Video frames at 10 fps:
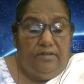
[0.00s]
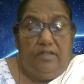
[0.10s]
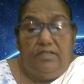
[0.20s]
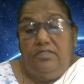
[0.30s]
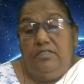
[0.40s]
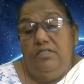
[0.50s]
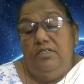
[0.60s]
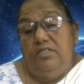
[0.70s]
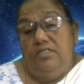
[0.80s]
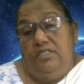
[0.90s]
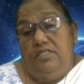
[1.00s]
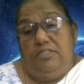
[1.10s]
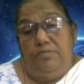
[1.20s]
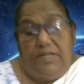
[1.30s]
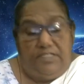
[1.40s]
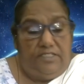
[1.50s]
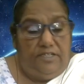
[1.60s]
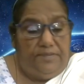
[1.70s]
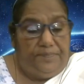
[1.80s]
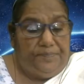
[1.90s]
that is 6
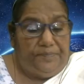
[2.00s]
paise.